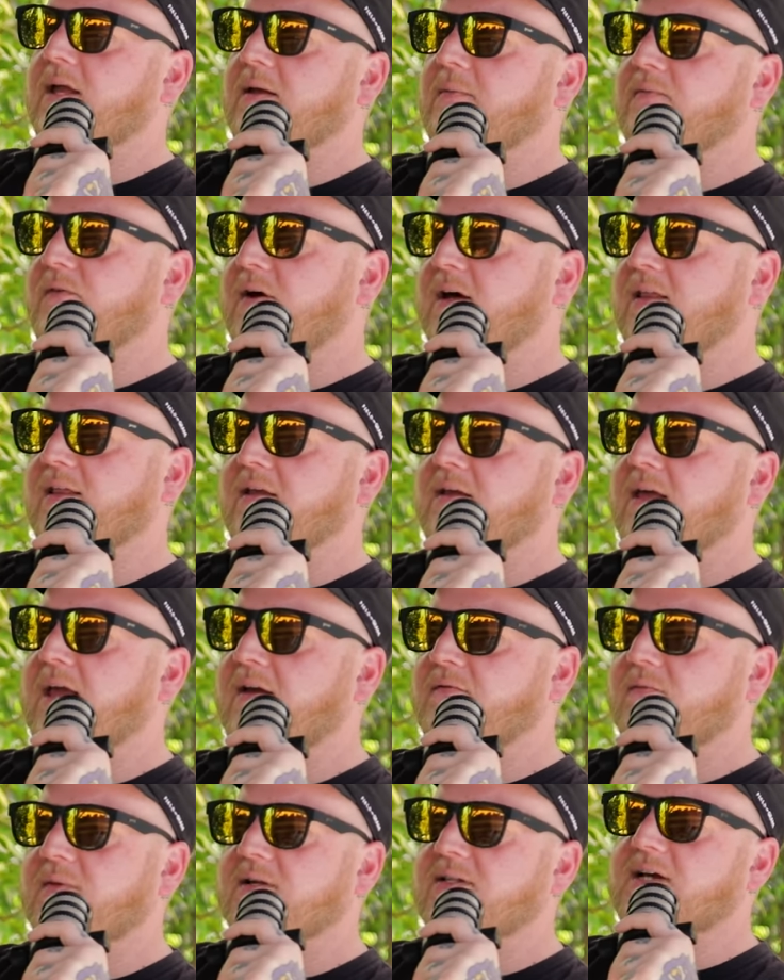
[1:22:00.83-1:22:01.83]
they finally
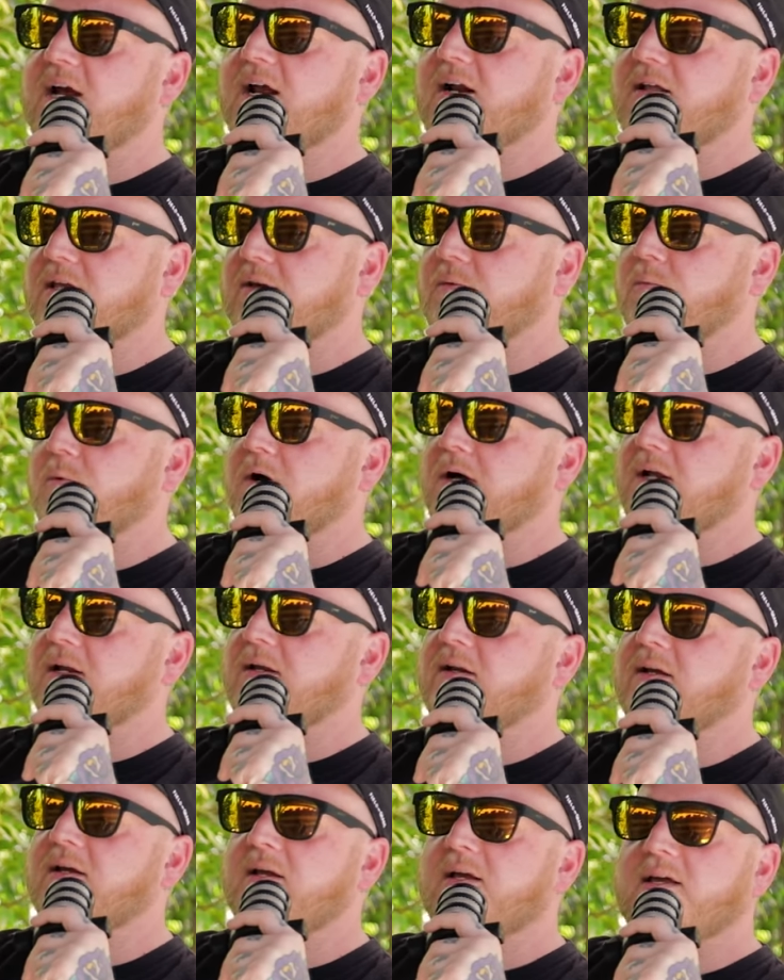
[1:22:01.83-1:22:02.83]
gave him the title. He
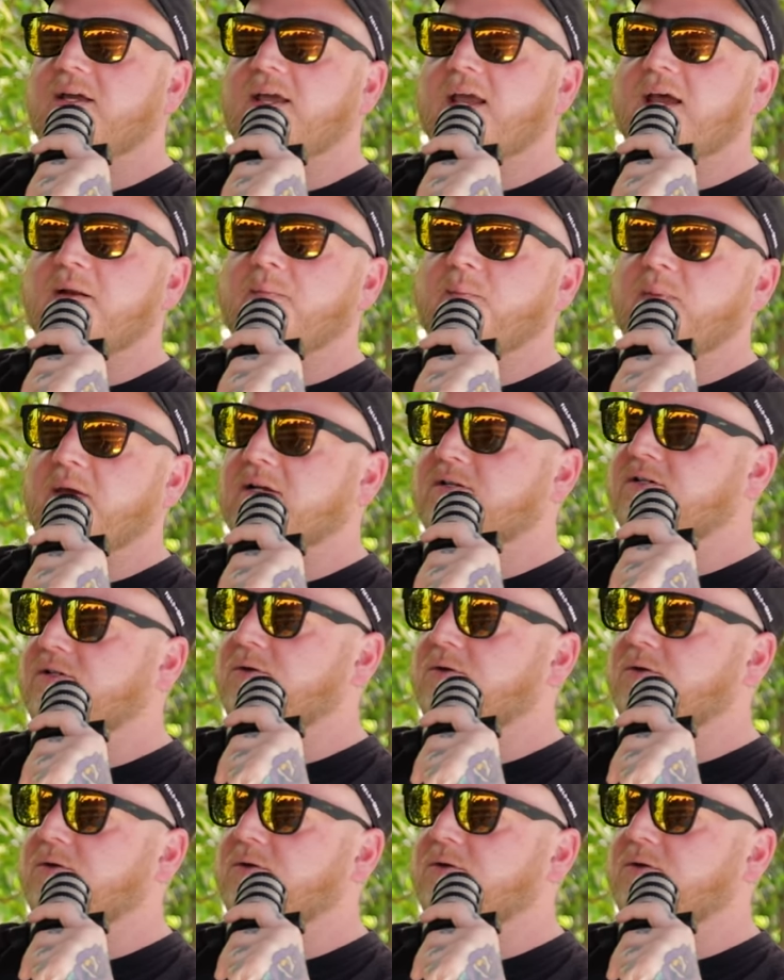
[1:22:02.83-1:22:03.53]
won. He had a big